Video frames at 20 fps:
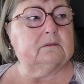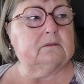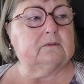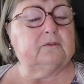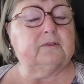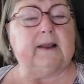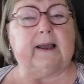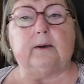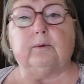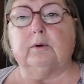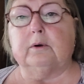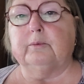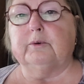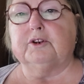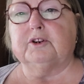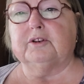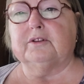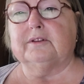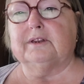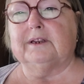flower,
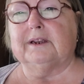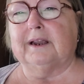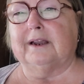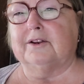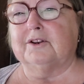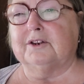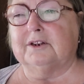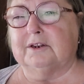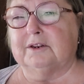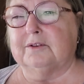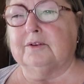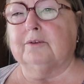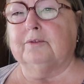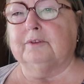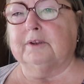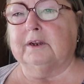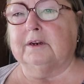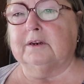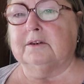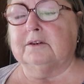which I think actually has gone
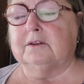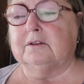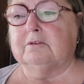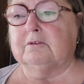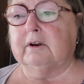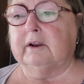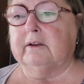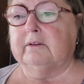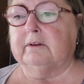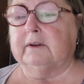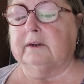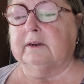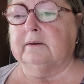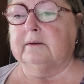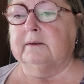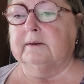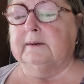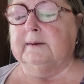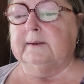down into the ground now.